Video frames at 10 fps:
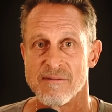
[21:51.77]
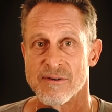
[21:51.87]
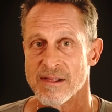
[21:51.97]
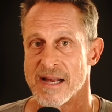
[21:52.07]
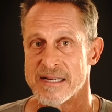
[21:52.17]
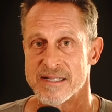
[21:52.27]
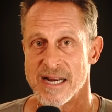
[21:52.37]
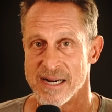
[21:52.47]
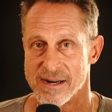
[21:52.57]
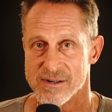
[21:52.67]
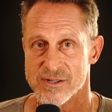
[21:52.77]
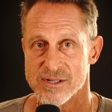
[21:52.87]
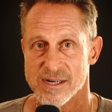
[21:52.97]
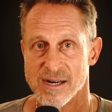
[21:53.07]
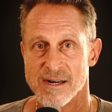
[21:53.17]
for the last 10
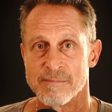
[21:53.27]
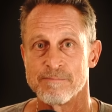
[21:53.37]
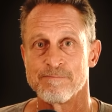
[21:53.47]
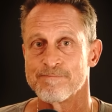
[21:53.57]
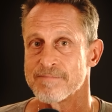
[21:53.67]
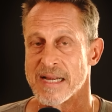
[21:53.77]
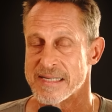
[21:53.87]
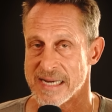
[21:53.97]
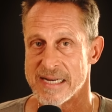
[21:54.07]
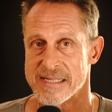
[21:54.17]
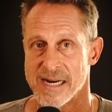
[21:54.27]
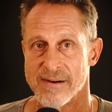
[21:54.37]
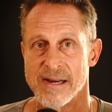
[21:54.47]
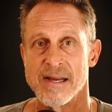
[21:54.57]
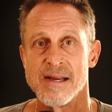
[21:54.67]
years. Um, that's kind of
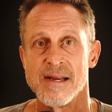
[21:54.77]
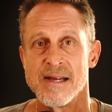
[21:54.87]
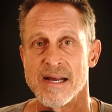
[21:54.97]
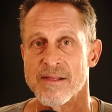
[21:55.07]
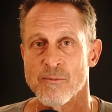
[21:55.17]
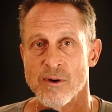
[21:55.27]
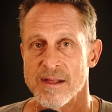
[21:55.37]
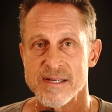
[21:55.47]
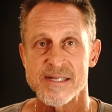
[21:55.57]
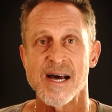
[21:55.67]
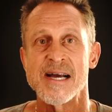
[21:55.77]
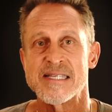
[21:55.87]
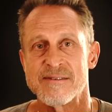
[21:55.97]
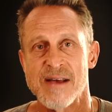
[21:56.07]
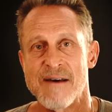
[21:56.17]
scary. Now, what are the
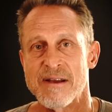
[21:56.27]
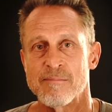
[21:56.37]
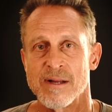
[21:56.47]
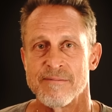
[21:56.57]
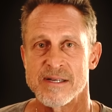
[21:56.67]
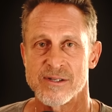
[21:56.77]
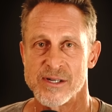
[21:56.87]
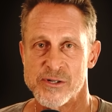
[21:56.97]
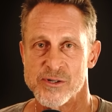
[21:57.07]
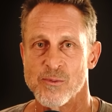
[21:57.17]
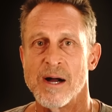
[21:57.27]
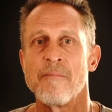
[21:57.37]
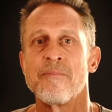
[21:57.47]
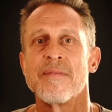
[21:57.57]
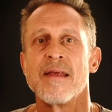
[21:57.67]
signs of having blood vessel issues?
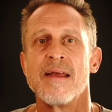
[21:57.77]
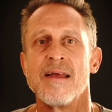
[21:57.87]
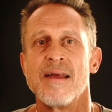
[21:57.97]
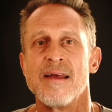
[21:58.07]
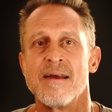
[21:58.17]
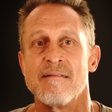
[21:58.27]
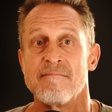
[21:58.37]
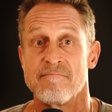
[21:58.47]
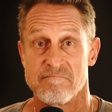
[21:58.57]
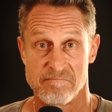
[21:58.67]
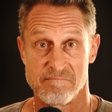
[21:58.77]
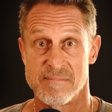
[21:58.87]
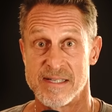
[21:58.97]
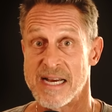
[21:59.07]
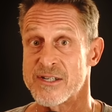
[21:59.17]
Well,
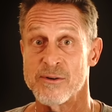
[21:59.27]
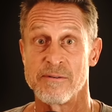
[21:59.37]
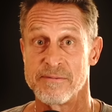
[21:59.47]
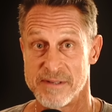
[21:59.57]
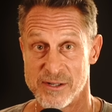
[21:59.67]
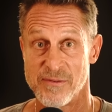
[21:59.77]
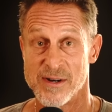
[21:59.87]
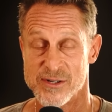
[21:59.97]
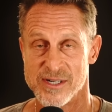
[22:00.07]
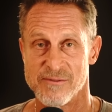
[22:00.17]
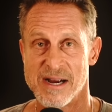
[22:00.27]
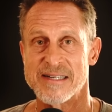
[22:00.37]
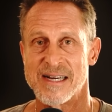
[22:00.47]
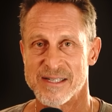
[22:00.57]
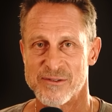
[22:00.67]
sexual dysfunction,
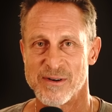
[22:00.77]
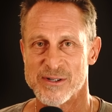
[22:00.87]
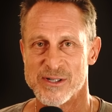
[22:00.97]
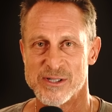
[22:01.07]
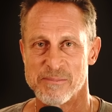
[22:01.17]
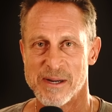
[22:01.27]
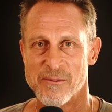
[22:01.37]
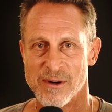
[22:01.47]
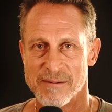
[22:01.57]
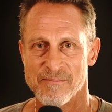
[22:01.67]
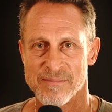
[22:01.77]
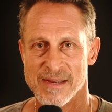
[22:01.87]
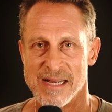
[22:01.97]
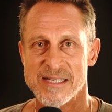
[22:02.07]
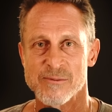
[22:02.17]
erectile dysfunction is a big one,
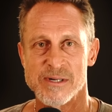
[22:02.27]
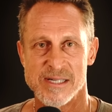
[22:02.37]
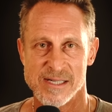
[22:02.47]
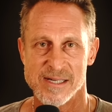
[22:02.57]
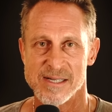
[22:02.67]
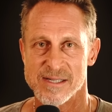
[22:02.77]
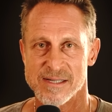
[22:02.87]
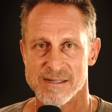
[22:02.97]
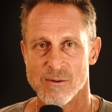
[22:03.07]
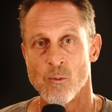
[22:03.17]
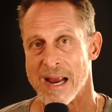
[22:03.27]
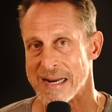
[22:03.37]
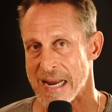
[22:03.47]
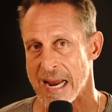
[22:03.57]
insulin resistance, weight